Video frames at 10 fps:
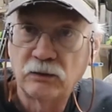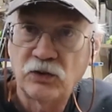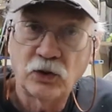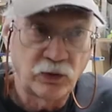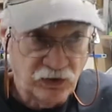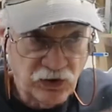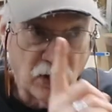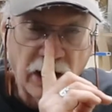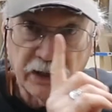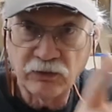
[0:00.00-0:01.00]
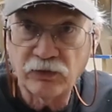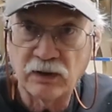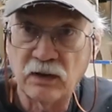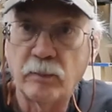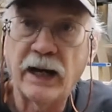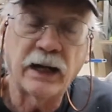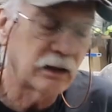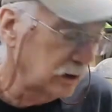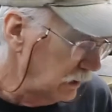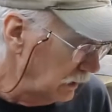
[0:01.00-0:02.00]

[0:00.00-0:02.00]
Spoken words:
So it's nodding front to back.